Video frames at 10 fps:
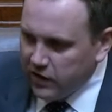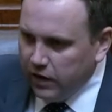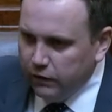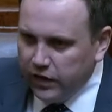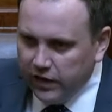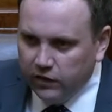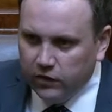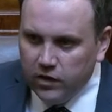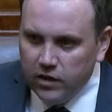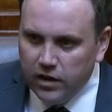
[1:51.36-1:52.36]
of
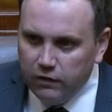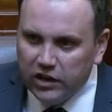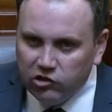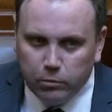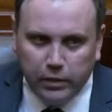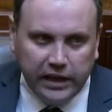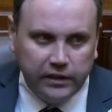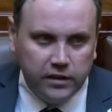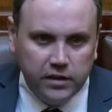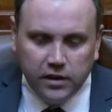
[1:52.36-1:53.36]
this eviction
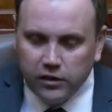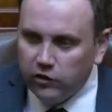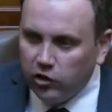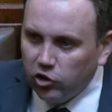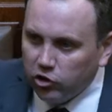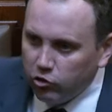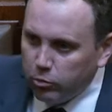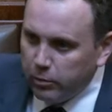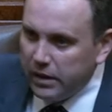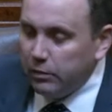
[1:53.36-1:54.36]
ban, there's another
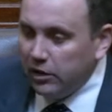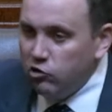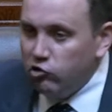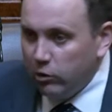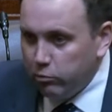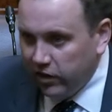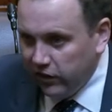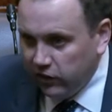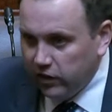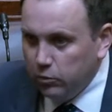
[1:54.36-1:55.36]
group of people hugely
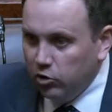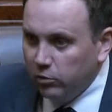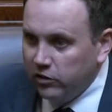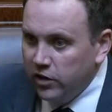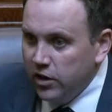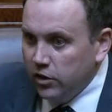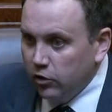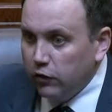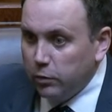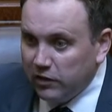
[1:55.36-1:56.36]
pressed at the moment,
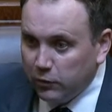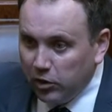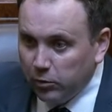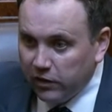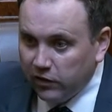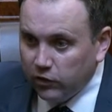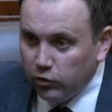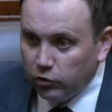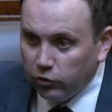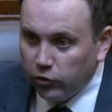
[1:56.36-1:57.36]
those being small business
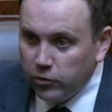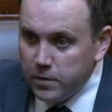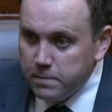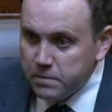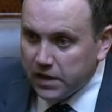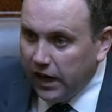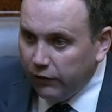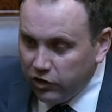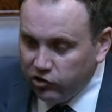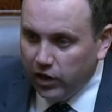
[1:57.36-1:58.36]
owners,
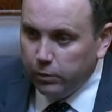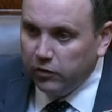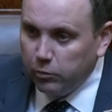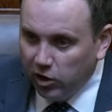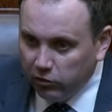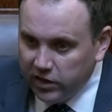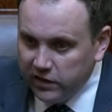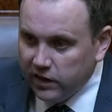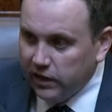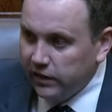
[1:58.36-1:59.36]
coffee shops, small
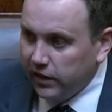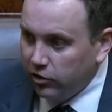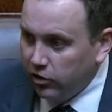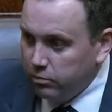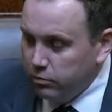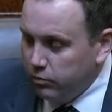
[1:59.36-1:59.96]
retail that are